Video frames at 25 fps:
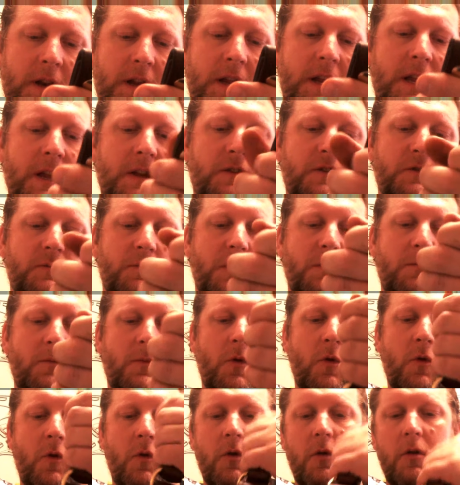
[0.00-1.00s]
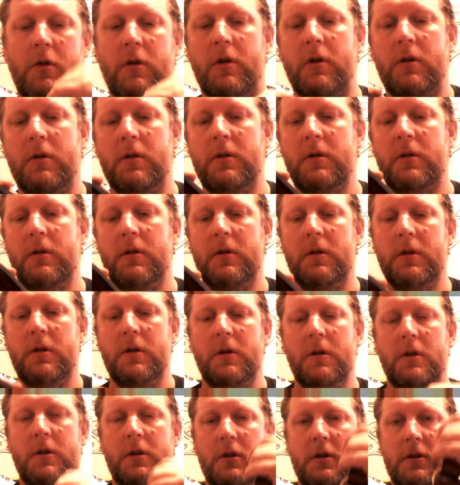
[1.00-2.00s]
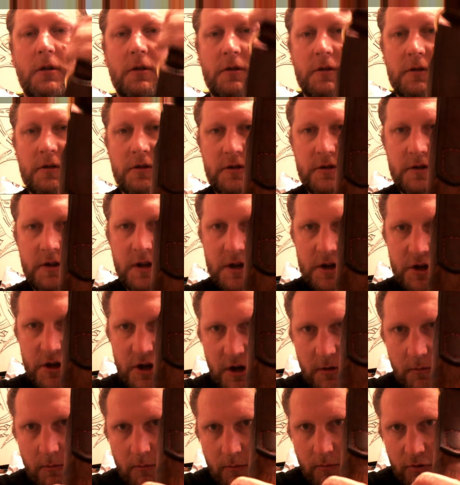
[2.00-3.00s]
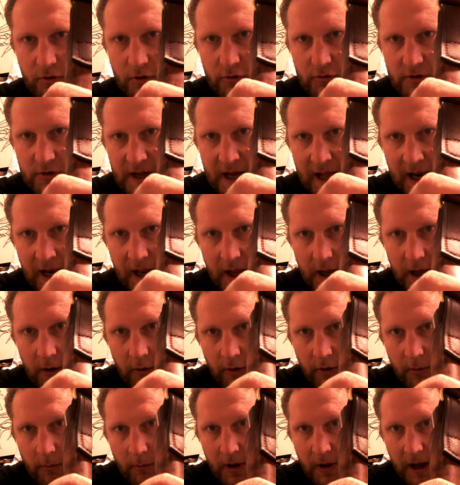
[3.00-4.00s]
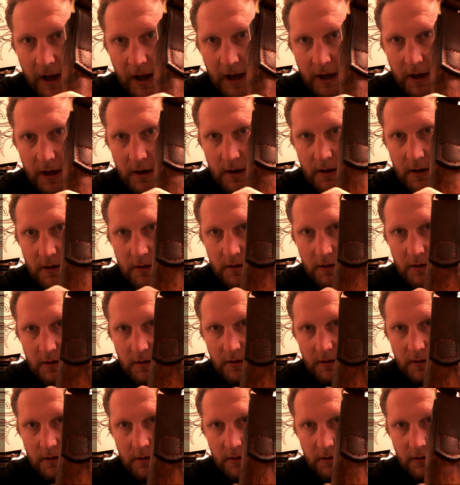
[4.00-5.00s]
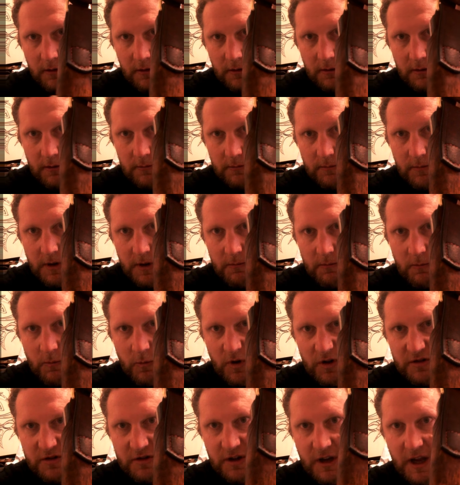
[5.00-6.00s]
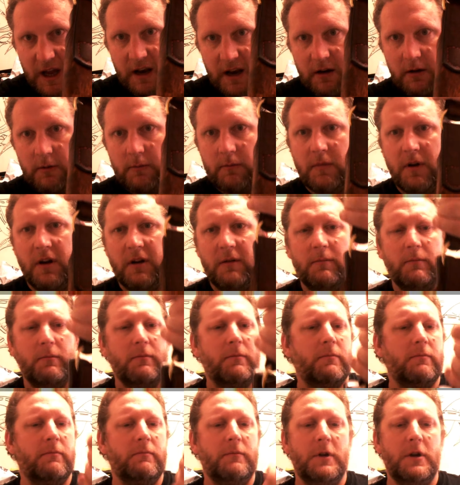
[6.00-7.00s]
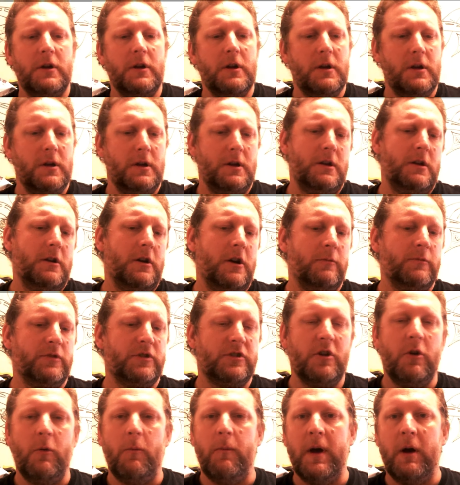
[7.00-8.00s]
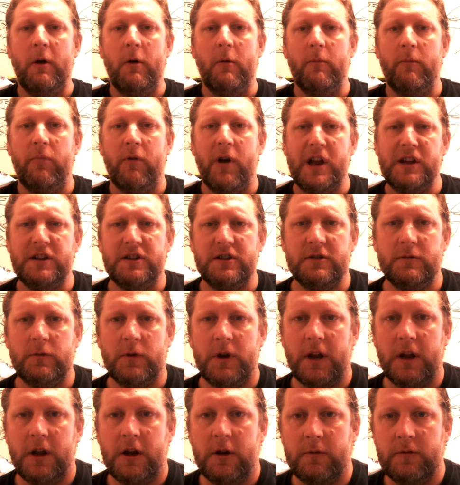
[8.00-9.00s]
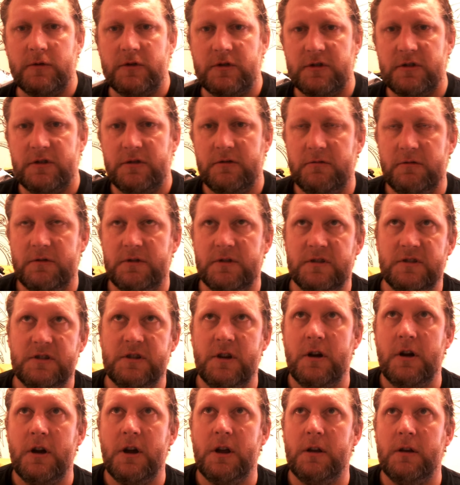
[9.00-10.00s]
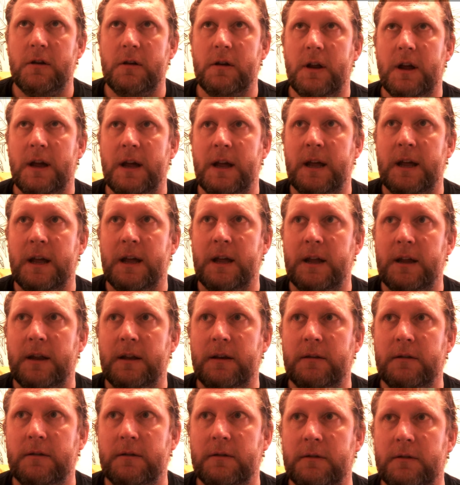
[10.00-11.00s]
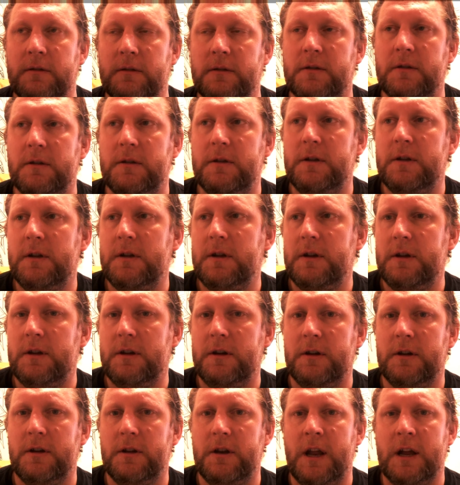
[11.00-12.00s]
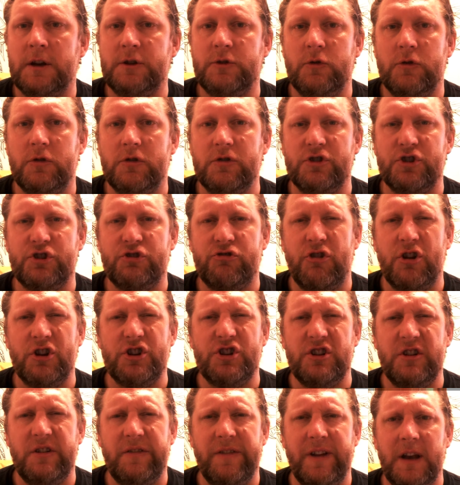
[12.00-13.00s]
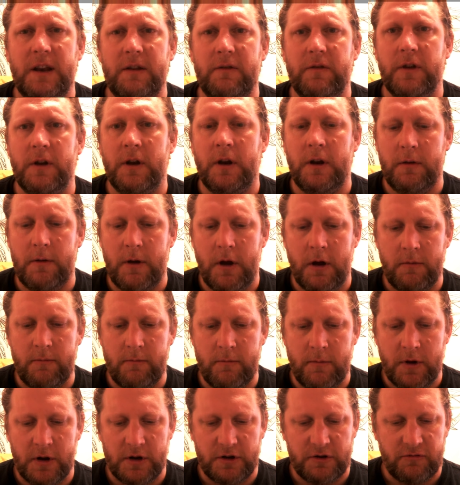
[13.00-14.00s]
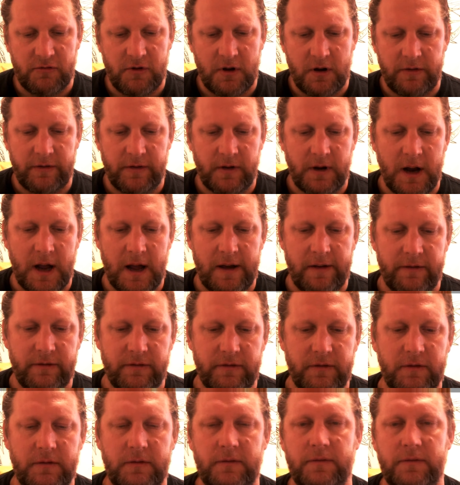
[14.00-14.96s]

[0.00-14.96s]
it gives me more stitching brutality on the back. Uh, once again, I'm, I'm, I'm so belt and braces when it comes to design and uh, the actual construction of anything. I'd, I'd much rather have